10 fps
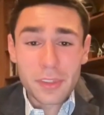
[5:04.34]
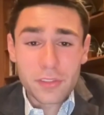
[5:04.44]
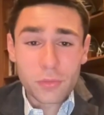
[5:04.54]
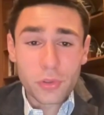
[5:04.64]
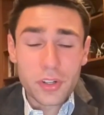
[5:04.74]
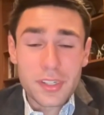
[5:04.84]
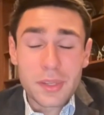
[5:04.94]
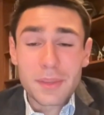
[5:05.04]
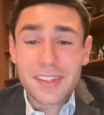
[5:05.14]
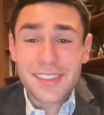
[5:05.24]
this Florida
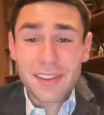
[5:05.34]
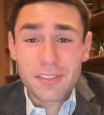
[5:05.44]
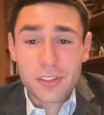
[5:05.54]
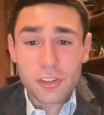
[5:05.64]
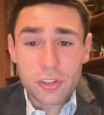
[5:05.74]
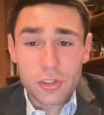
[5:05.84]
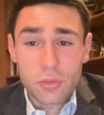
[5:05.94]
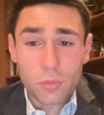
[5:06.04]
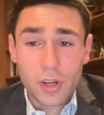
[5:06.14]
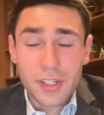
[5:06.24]
team because they have such a
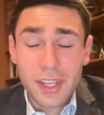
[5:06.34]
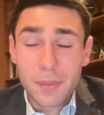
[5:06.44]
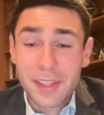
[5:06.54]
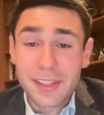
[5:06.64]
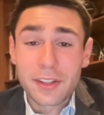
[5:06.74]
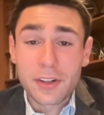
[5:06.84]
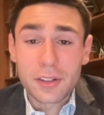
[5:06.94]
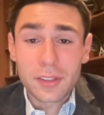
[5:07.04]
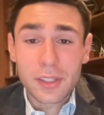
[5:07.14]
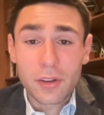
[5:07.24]
good run game, and I think they're
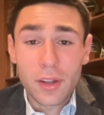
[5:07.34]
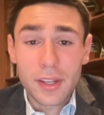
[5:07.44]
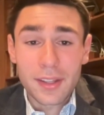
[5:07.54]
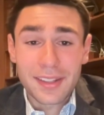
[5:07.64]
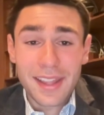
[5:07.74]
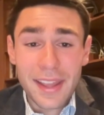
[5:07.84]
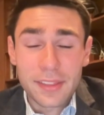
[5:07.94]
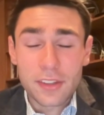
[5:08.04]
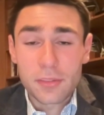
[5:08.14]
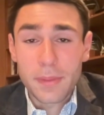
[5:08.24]
going to lean on it a lot
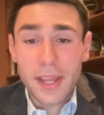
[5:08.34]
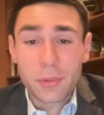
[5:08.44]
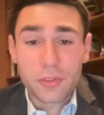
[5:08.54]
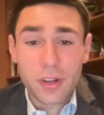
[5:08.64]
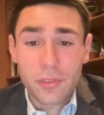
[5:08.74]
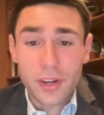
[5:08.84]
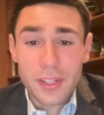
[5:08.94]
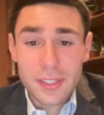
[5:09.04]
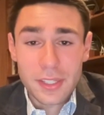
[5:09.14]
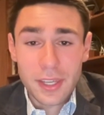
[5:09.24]
in this spot with Trevor
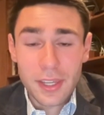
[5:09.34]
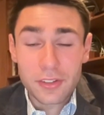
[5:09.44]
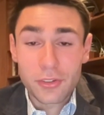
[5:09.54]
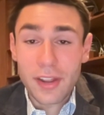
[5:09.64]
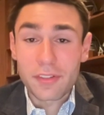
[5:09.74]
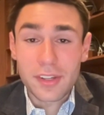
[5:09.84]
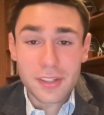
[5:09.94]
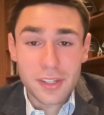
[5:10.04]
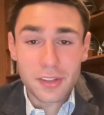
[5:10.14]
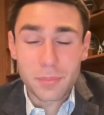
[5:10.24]
Etienne. Travis
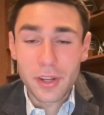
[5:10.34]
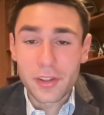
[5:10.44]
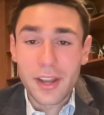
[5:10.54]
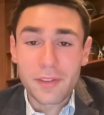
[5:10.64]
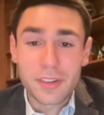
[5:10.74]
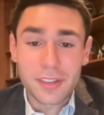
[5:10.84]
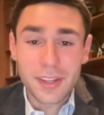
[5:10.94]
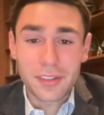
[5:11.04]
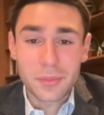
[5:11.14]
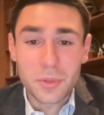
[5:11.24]
Etienne's brother obviously
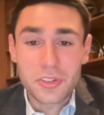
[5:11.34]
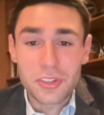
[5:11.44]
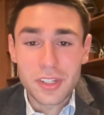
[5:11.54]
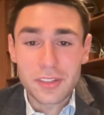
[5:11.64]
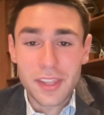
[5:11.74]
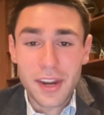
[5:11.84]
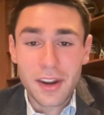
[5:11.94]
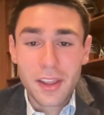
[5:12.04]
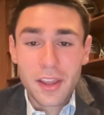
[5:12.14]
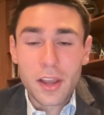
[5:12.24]
got some good genes
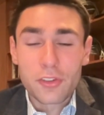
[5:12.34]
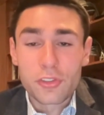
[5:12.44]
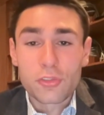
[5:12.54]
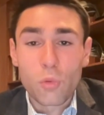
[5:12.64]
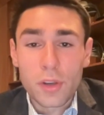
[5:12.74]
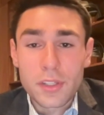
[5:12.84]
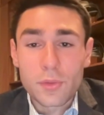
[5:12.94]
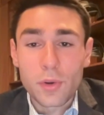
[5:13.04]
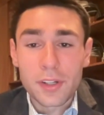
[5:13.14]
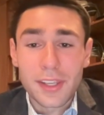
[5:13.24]
there.
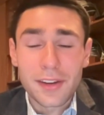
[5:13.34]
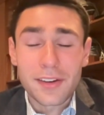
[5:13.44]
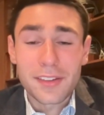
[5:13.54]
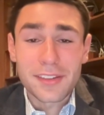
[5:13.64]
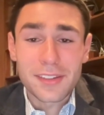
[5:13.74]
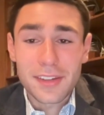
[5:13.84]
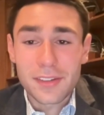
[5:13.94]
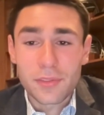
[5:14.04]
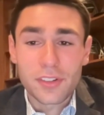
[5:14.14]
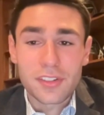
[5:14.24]
121 carries this
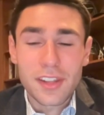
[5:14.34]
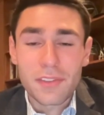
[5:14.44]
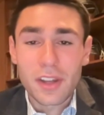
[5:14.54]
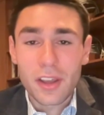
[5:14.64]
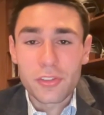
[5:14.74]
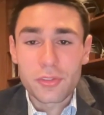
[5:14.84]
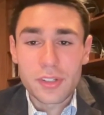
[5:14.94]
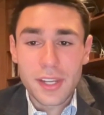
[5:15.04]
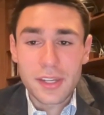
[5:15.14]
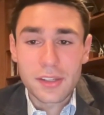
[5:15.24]
season for
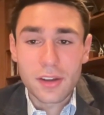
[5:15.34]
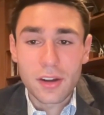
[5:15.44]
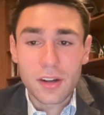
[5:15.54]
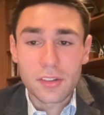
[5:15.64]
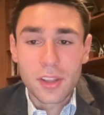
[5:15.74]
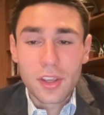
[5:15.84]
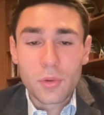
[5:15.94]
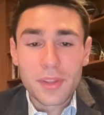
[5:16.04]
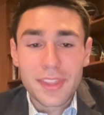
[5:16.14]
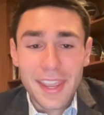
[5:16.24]
710 yards
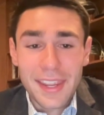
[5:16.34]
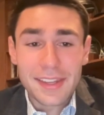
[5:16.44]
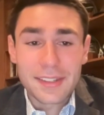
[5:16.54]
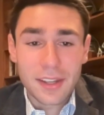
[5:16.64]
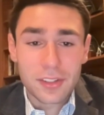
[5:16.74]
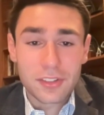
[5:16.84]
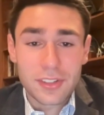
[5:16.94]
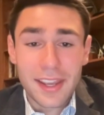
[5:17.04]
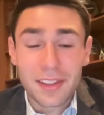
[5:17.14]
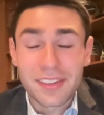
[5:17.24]
with 8
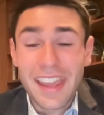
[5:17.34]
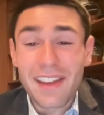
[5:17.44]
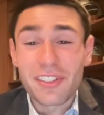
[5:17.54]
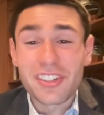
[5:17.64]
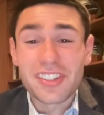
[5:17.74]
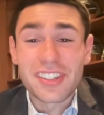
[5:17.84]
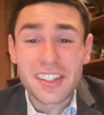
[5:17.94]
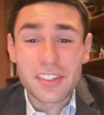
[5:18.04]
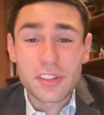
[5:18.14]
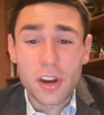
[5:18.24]
touchdowns. Averaged
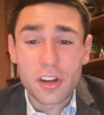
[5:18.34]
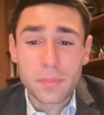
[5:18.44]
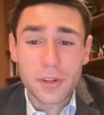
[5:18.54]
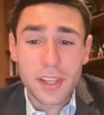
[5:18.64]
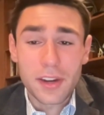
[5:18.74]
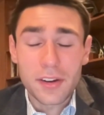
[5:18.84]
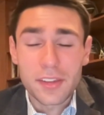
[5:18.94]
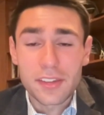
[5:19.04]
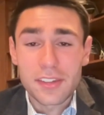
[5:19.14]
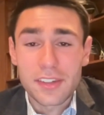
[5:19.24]
6 yards per carry
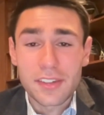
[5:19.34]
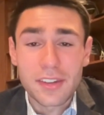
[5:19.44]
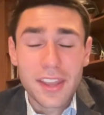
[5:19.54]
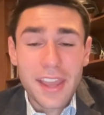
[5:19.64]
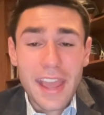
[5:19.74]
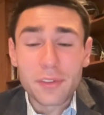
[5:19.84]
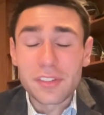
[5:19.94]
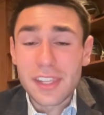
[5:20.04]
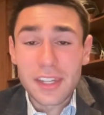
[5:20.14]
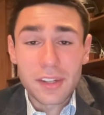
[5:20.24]
this season.
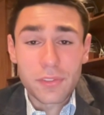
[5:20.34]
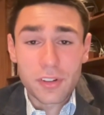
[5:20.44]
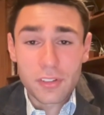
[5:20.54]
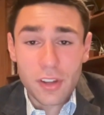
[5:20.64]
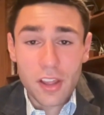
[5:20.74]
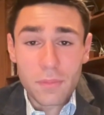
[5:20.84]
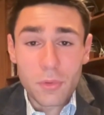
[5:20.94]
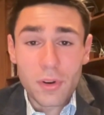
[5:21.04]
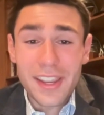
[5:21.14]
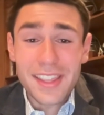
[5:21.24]
Outstanding for a
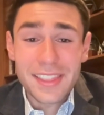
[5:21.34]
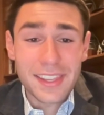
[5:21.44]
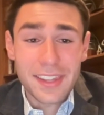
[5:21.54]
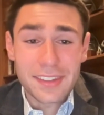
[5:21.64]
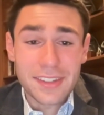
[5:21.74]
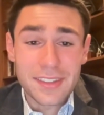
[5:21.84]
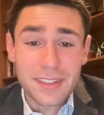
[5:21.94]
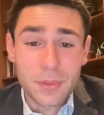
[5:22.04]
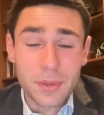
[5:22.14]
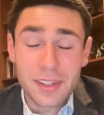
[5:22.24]
sophomore in the
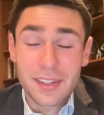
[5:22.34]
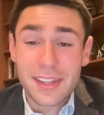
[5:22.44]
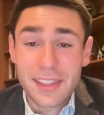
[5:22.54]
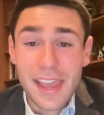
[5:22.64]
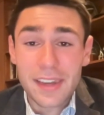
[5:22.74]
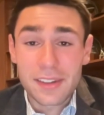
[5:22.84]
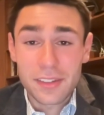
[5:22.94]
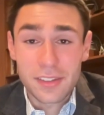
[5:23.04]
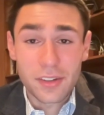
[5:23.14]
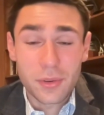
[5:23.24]
SEC. We need to take that into
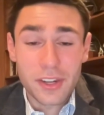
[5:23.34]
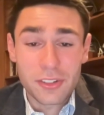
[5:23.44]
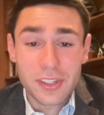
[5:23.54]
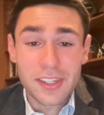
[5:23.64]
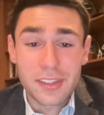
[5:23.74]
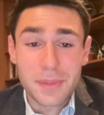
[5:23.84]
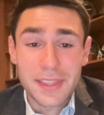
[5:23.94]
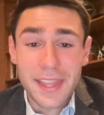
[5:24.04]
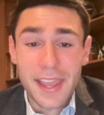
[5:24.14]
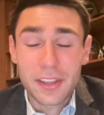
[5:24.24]
consideration. He's
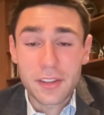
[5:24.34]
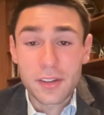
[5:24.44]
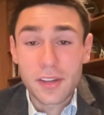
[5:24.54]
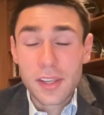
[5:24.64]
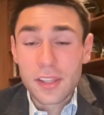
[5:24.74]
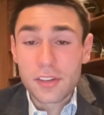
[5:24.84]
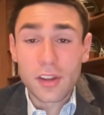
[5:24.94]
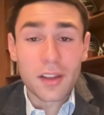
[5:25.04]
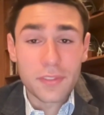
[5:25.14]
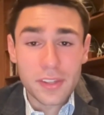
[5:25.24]
been that good. This
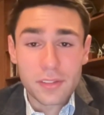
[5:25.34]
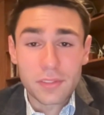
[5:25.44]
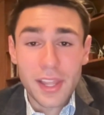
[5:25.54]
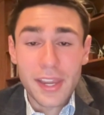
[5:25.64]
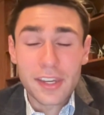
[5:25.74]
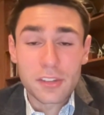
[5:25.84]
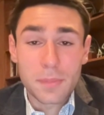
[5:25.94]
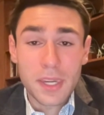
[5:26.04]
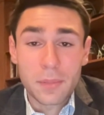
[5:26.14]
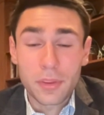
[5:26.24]
offensive line has
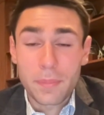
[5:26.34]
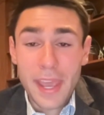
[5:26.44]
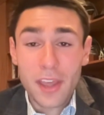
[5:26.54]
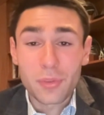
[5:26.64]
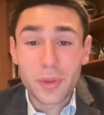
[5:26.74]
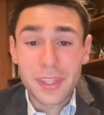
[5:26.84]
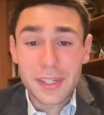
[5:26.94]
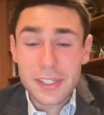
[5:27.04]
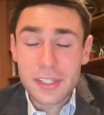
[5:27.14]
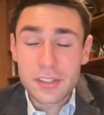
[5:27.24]
been able to pound when
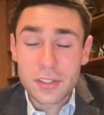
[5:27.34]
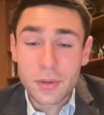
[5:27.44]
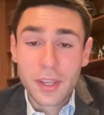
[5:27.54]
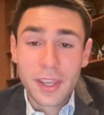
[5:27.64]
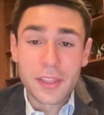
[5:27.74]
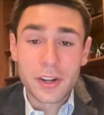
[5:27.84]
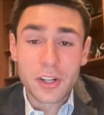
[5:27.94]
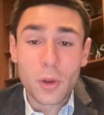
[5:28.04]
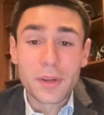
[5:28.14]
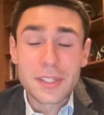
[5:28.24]
they need to, and they're
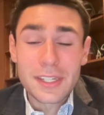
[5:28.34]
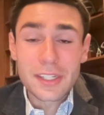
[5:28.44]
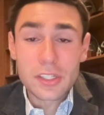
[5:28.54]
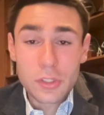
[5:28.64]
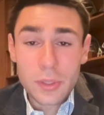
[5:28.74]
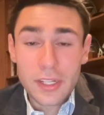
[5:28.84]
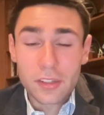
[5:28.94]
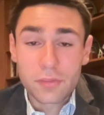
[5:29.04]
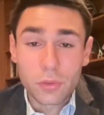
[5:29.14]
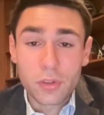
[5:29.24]
going to need to do it
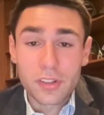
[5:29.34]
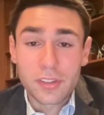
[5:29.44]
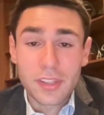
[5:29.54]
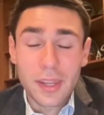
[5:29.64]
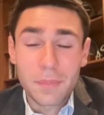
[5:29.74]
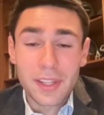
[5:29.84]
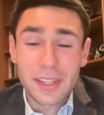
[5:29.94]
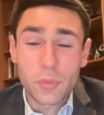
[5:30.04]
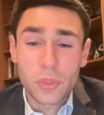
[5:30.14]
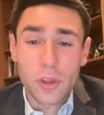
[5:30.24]
against Florida State. But I
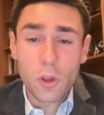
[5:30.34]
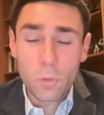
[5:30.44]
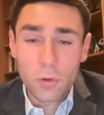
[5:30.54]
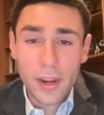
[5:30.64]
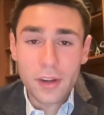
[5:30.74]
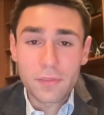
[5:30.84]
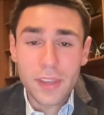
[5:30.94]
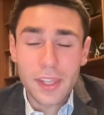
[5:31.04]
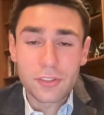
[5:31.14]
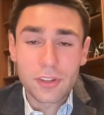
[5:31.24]
think with the home crowd
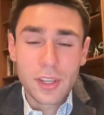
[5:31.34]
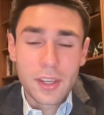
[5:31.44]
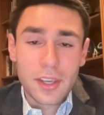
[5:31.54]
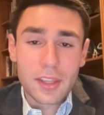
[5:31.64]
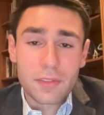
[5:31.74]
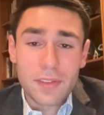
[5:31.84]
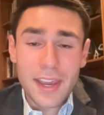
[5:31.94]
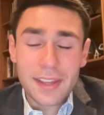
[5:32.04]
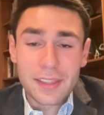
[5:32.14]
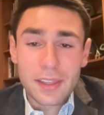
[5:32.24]
advantage and the
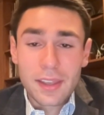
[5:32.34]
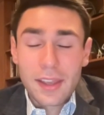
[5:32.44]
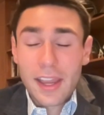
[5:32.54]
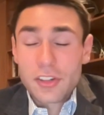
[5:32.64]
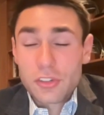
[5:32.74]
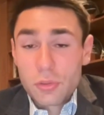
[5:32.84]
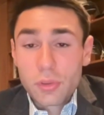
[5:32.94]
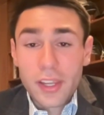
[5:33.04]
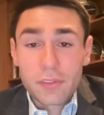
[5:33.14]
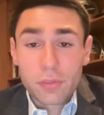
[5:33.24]
fact that I do
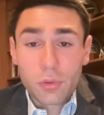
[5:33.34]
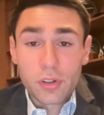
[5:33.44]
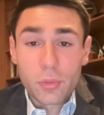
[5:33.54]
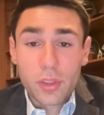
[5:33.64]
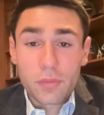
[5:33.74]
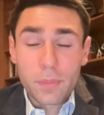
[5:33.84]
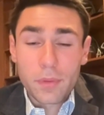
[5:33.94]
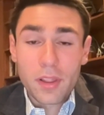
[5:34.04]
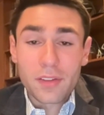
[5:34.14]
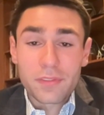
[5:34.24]
like Florida to run the
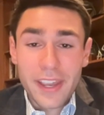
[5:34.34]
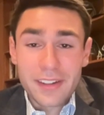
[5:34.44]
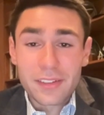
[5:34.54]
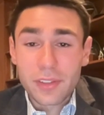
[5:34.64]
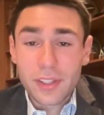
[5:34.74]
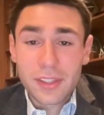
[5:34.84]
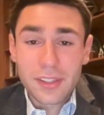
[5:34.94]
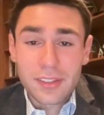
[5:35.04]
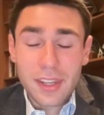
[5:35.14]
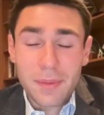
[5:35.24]
football effectively in
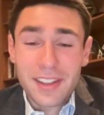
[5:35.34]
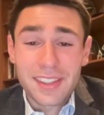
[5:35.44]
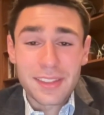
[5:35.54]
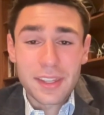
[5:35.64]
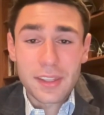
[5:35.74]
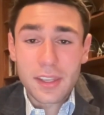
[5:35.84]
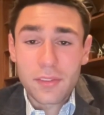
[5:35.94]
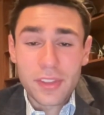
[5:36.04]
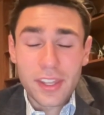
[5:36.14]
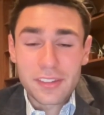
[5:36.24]
this game, I think they can
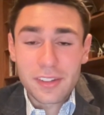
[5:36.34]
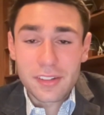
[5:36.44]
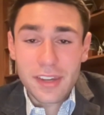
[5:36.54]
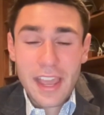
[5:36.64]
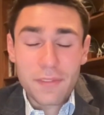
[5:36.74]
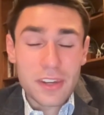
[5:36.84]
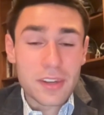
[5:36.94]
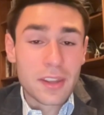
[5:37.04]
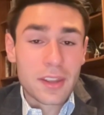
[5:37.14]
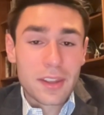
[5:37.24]
cover that 6.5.
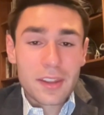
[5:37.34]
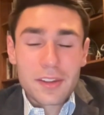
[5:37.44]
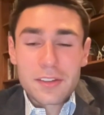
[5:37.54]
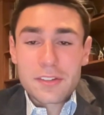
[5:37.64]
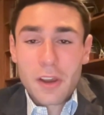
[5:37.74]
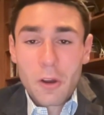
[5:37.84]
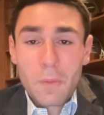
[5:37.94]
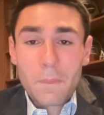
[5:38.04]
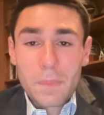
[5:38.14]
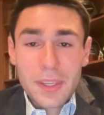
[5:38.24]
And
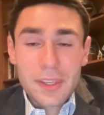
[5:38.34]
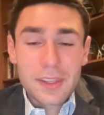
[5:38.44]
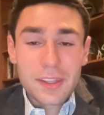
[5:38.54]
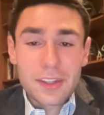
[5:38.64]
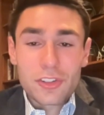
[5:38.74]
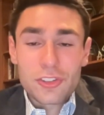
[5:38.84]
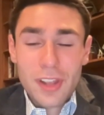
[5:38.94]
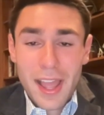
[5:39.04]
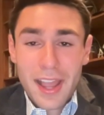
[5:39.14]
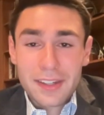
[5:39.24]
don't be
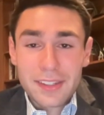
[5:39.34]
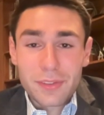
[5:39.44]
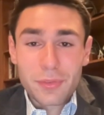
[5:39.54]
shocked if